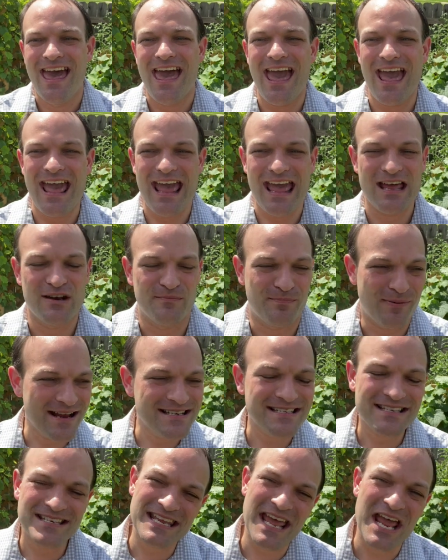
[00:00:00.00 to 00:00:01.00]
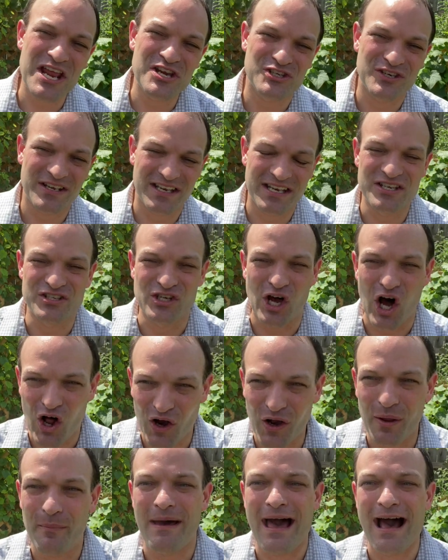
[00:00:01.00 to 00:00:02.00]
And presentation is
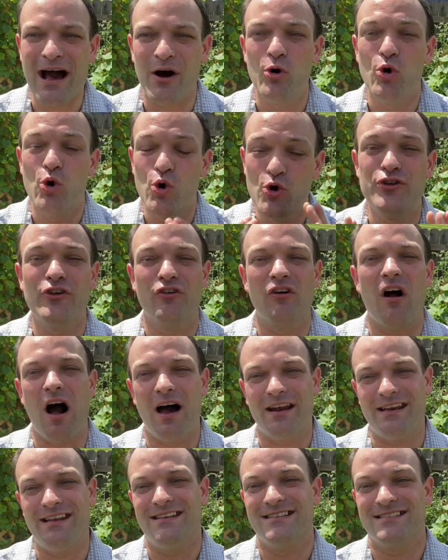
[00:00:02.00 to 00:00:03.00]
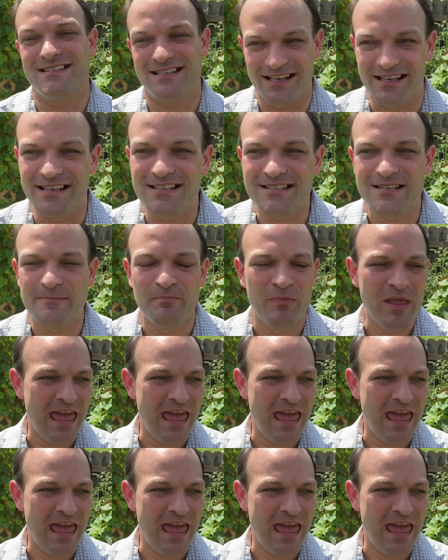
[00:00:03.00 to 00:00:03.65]
all about who your audience is.